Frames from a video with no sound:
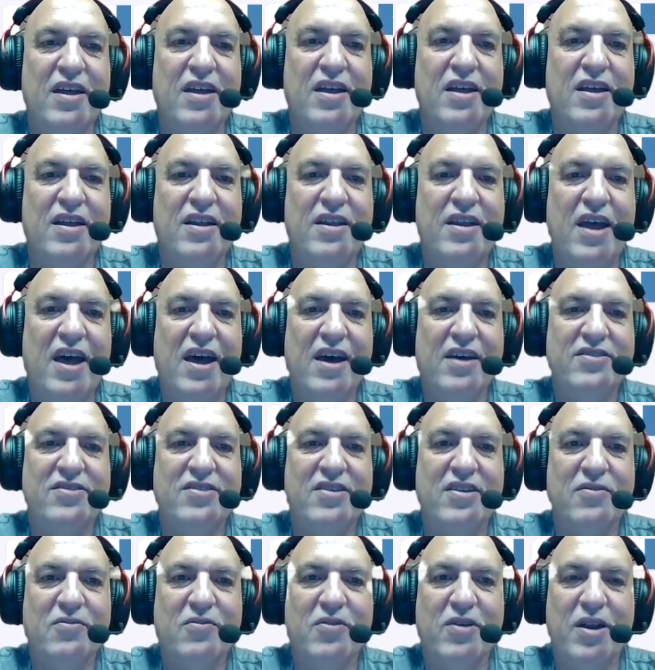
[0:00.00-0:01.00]

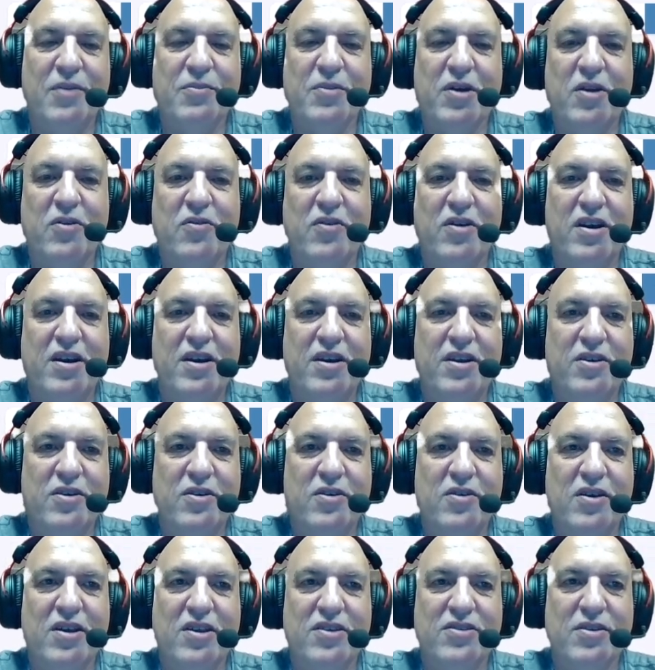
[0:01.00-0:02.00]
Next, what I'm going to want to
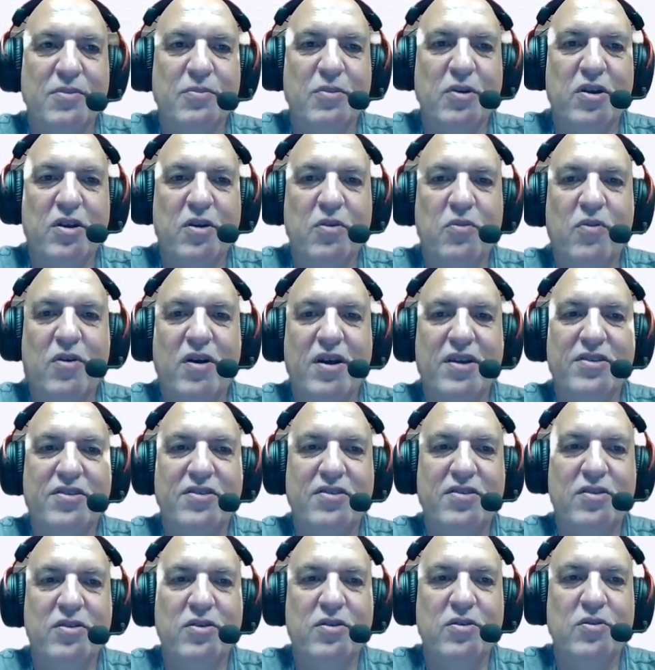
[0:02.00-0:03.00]
do is I'm going to want
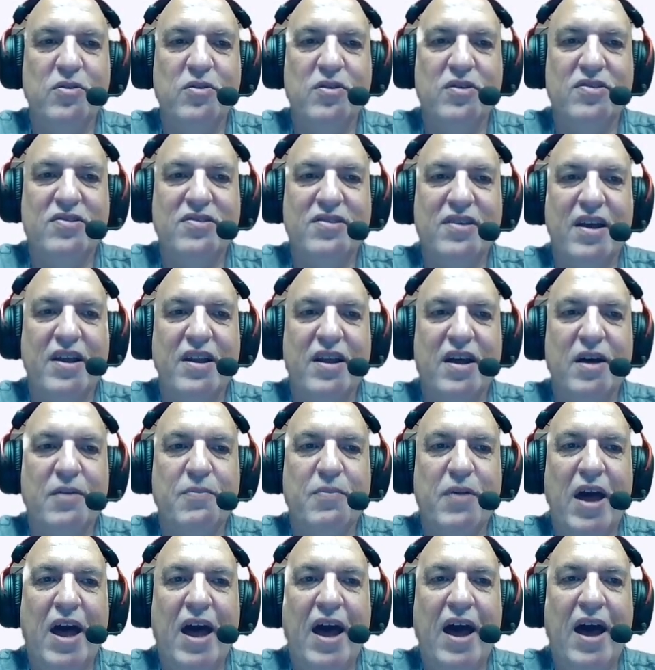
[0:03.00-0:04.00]
to set up
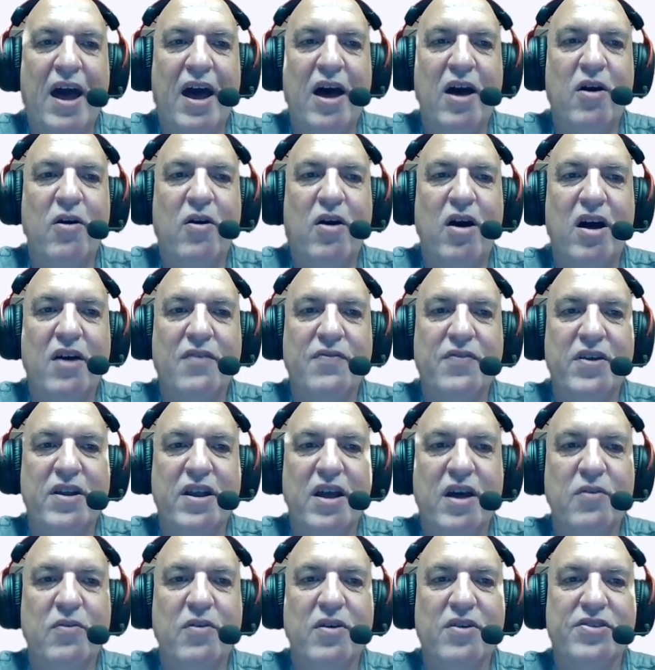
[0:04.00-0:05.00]
how often
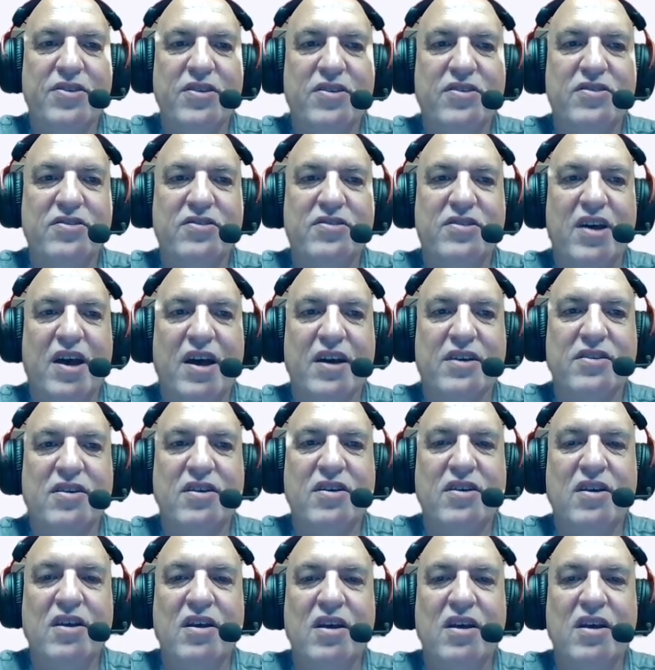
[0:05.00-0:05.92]
I want this checked.